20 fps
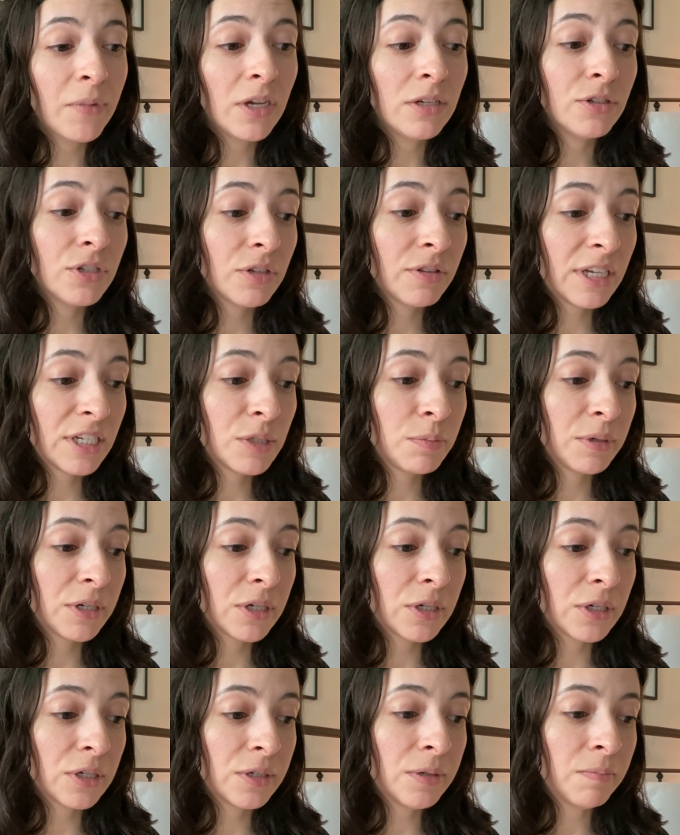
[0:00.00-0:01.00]
So that's
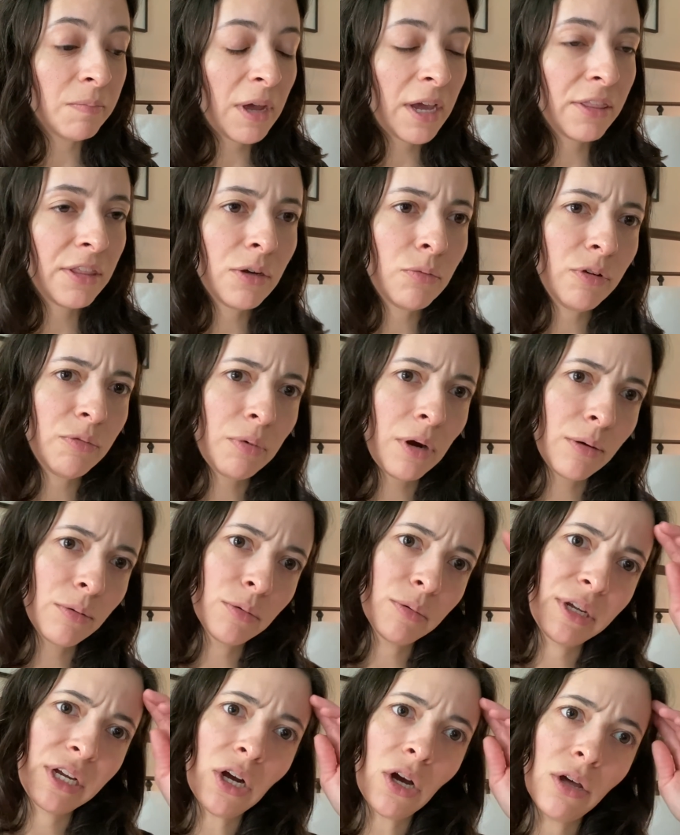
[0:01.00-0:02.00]
been good. I think we've
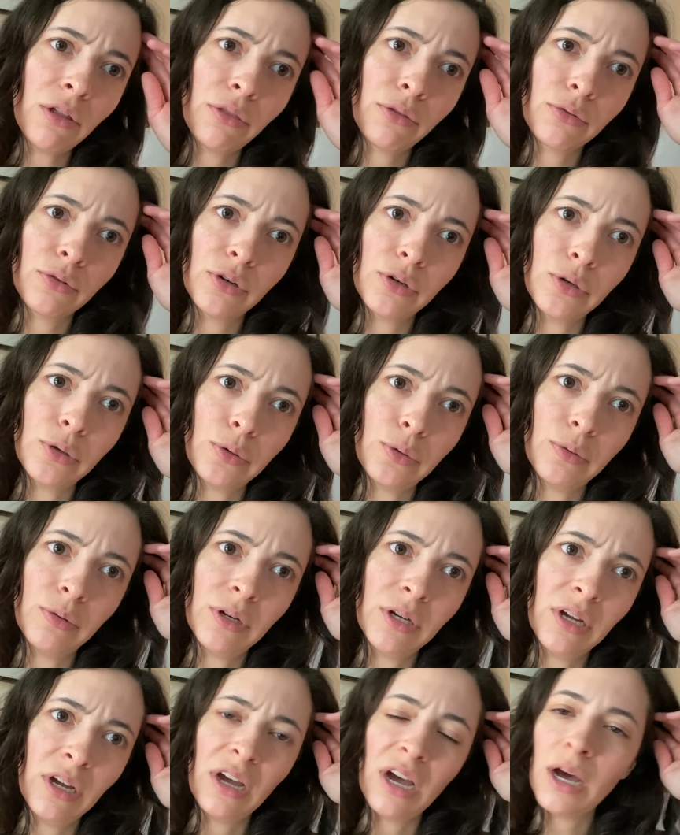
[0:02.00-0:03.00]
probably gone through
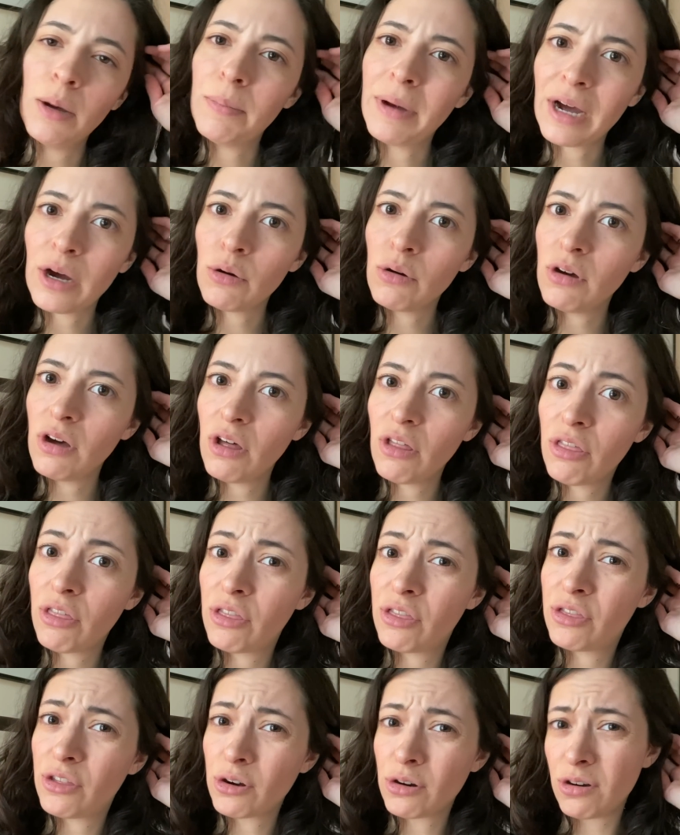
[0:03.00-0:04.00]
about a
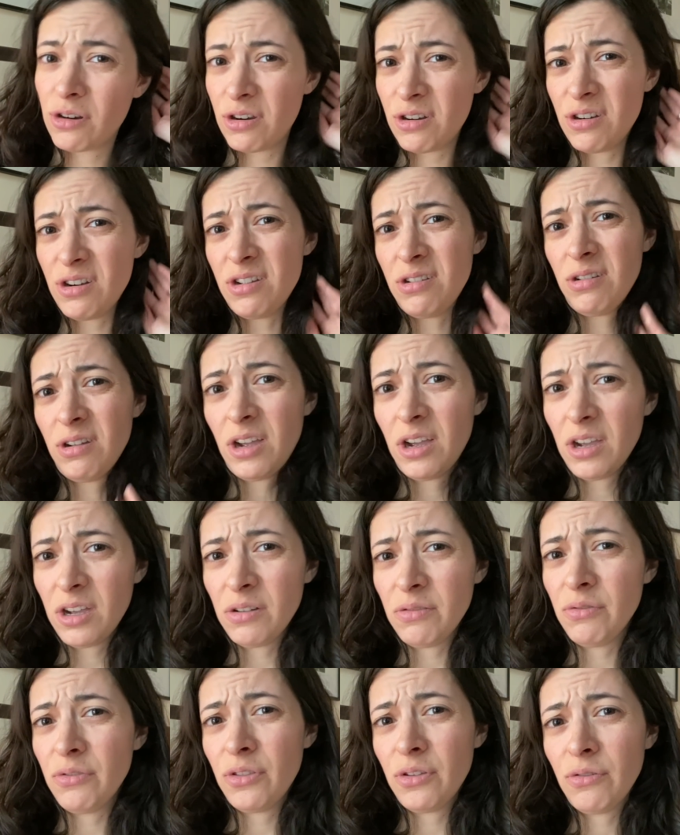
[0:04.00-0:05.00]
third
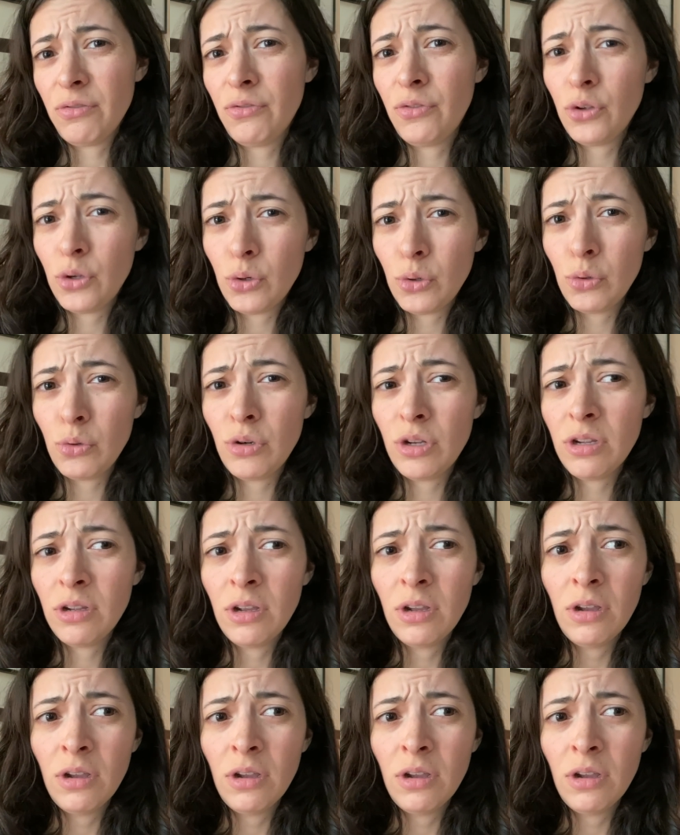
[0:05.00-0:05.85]
of the food